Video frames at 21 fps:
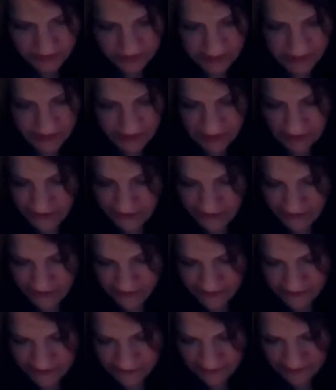I got a lot.
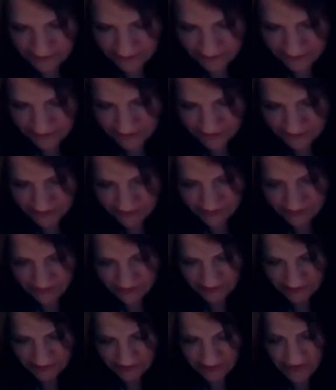There's a lot of rhinestones
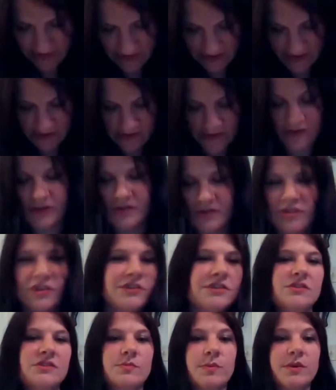in here. This
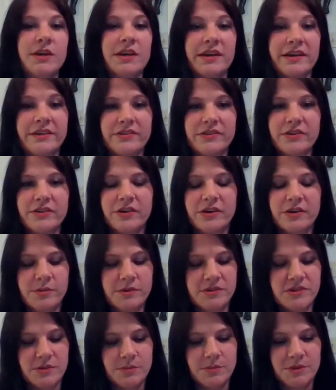jar is big. I don't know how
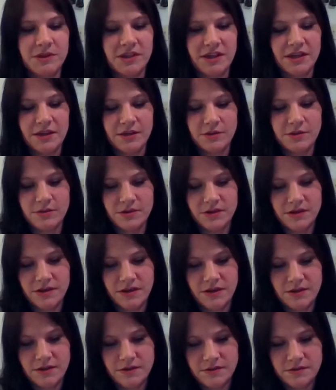much I'm going to get through
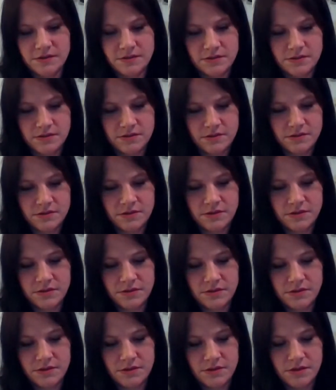tonight.
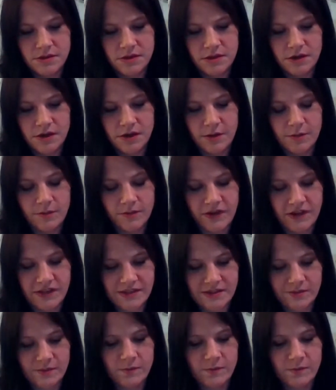All right, we've got